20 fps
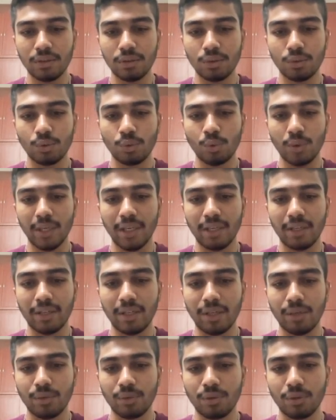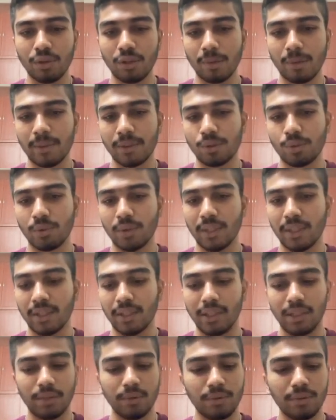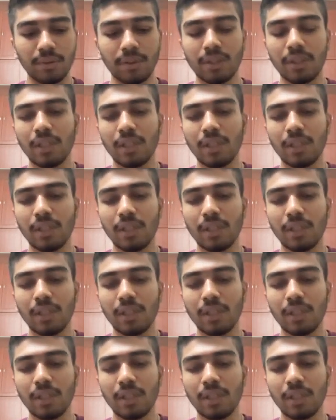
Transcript: square count comma square count,